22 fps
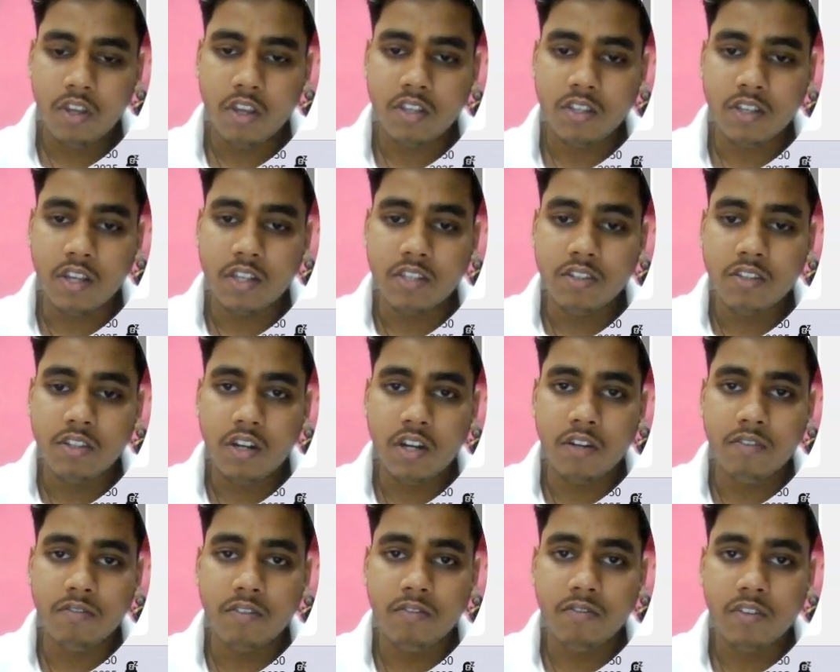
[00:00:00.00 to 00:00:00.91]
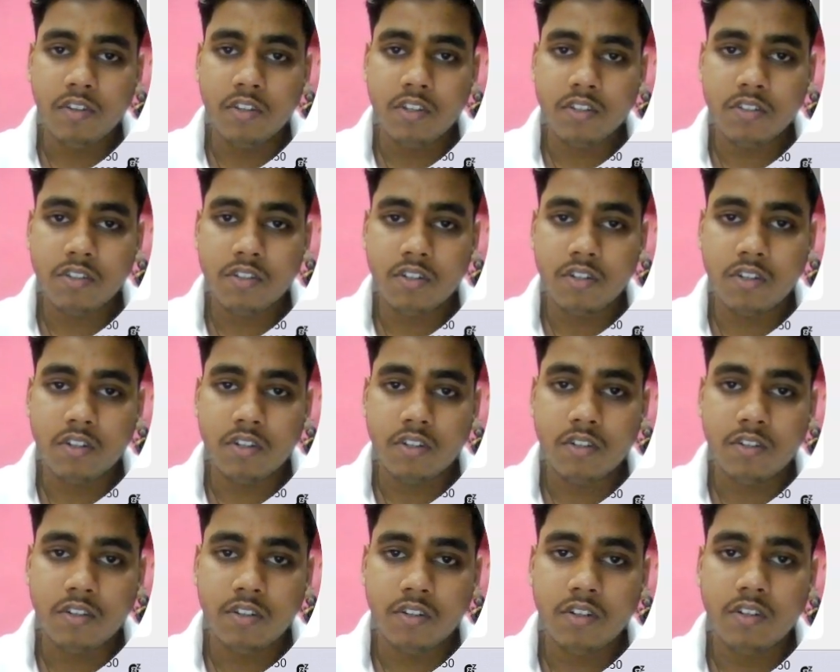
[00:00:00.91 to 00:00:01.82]
as answer, and we will just
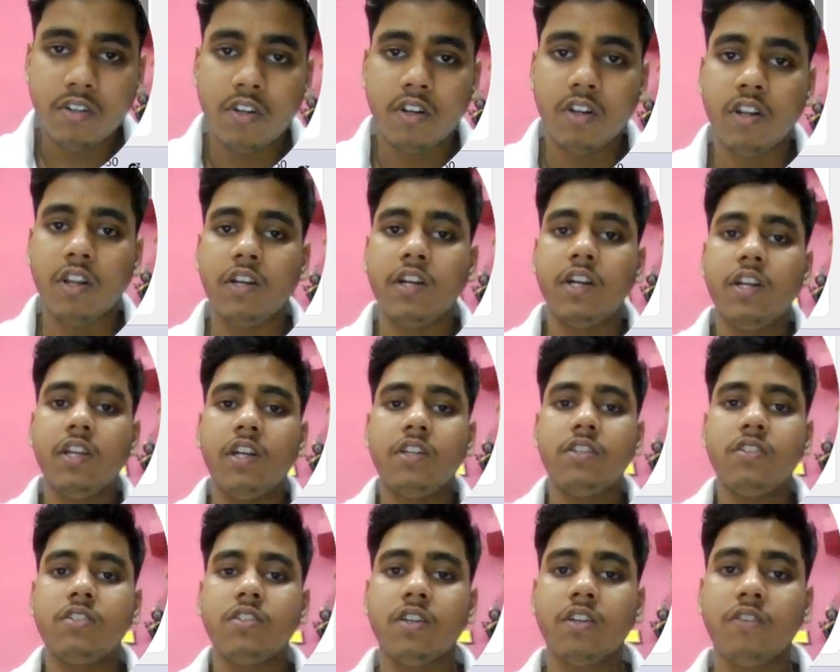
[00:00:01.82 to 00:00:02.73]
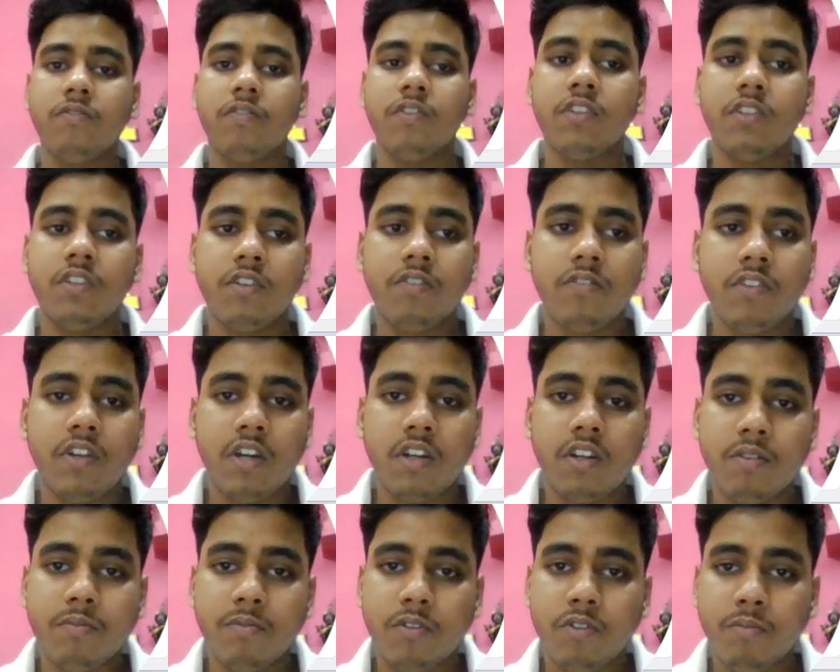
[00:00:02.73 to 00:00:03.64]
run it and check whether we
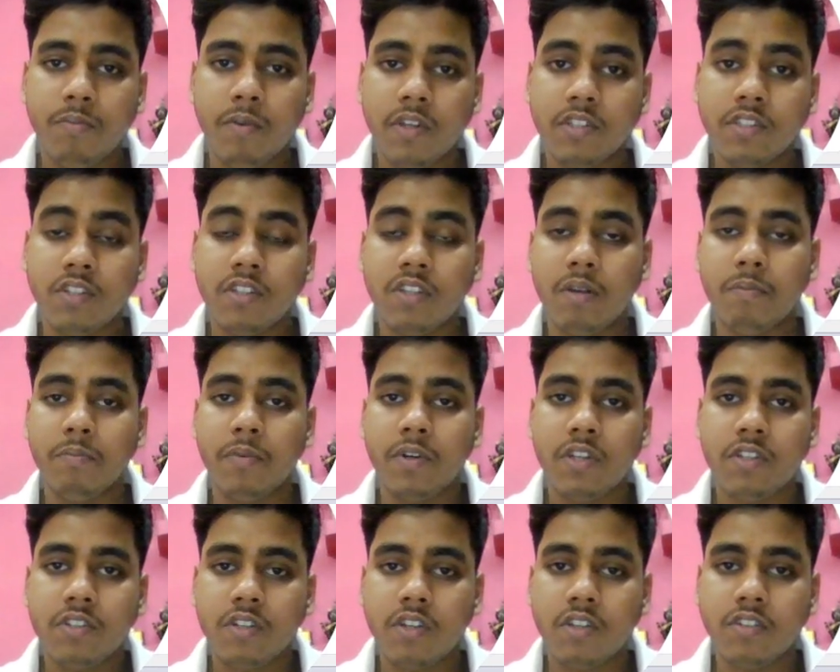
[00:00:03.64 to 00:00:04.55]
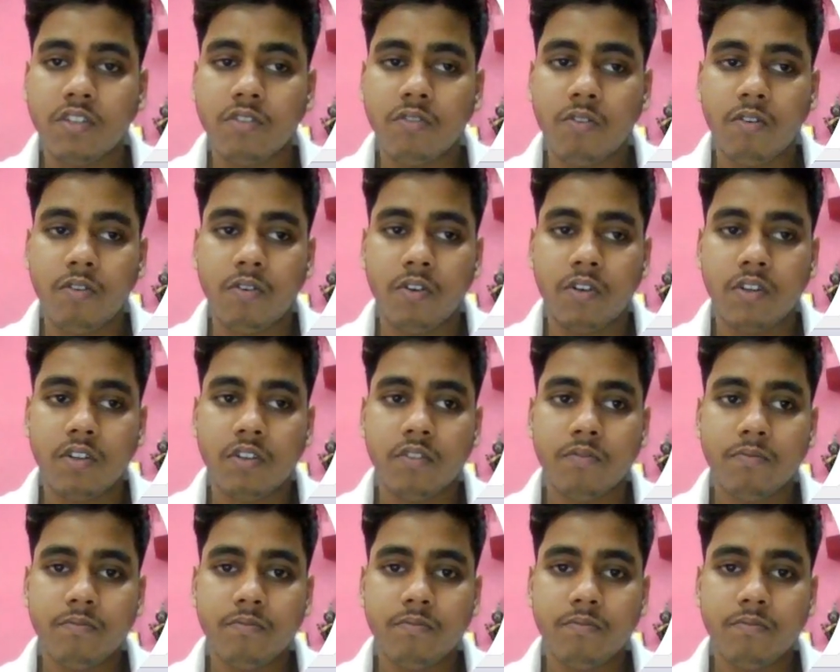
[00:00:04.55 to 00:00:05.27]
are able to pass the sample test cases or not.